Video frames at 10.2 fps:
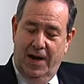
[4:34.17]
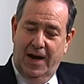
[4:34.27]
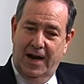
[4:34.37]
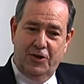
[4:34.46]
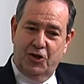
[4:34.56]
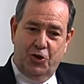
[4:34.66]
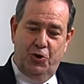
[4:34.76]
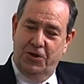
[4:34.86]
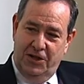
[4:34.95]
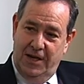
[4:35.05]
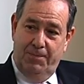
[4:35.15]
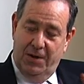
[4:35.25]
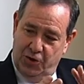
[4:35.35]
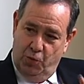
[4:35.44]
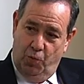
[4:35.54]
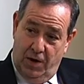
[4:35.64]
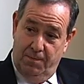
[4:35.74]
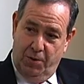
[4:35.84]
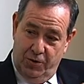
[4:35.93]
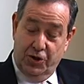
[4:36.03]
I just couldn't keep it as a
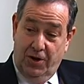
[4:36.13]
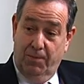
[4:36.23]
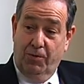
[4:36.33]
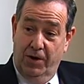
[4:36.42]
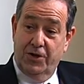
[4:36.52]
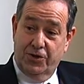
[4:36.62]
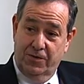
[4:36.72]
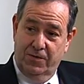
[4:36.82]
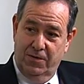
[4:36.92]
one-person operation.